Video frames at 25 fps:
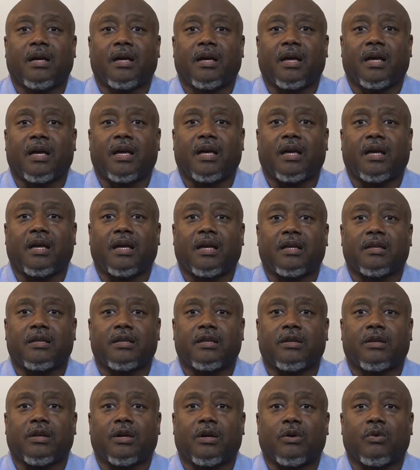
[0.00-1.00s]
And
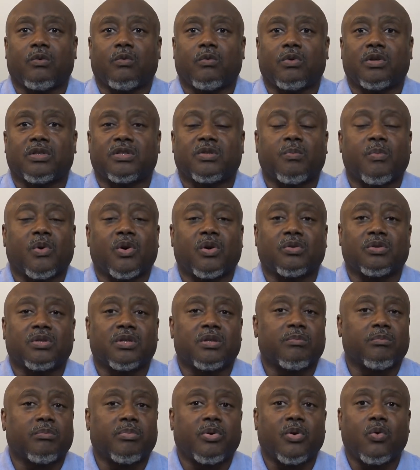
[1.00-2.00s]
you know, what's most
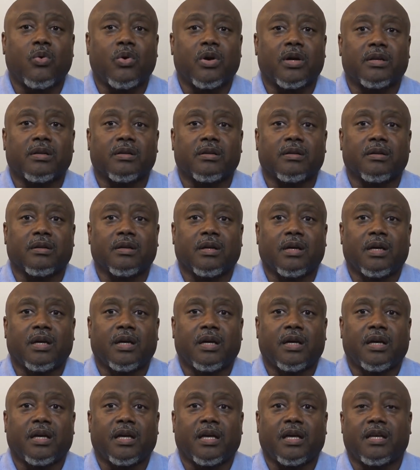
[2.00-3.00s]
important?
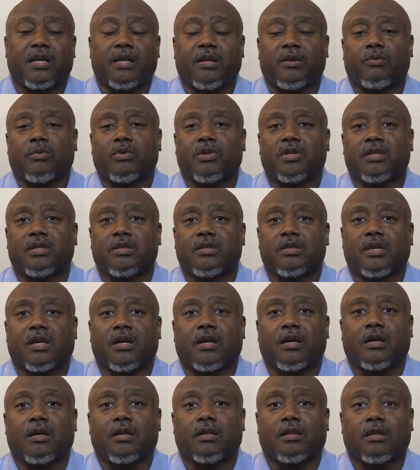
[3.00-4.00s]
And it was
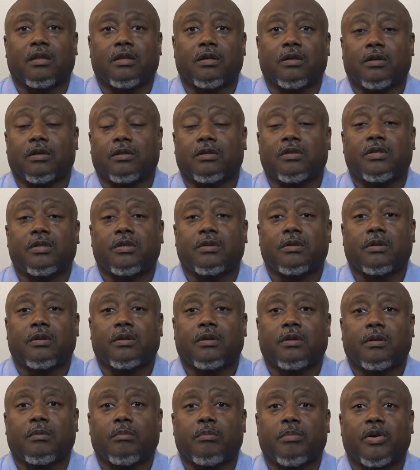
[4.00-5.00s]
uh, looks,
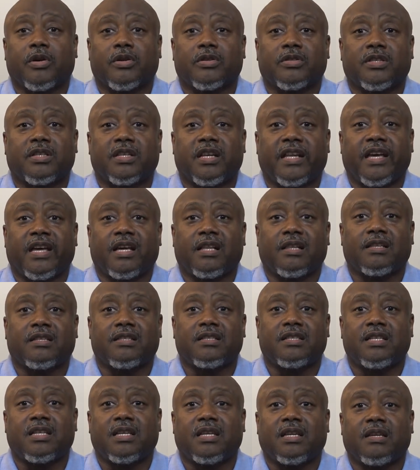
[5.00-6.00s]

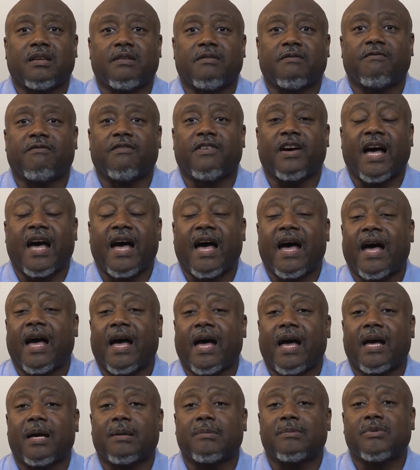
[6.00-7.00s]
personality,
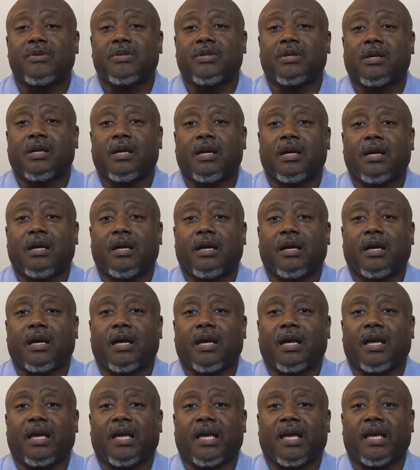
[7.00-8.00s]
vibes,
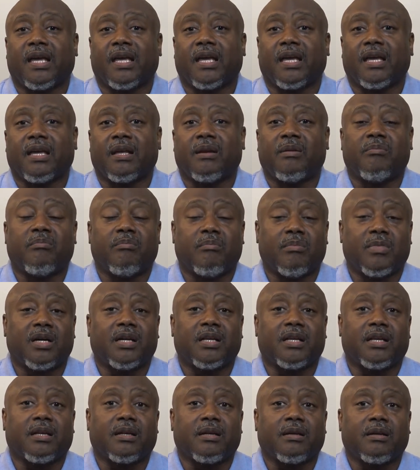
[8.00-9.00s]
and
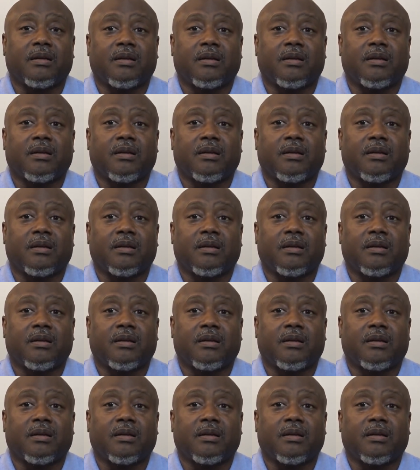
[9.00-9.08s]
money.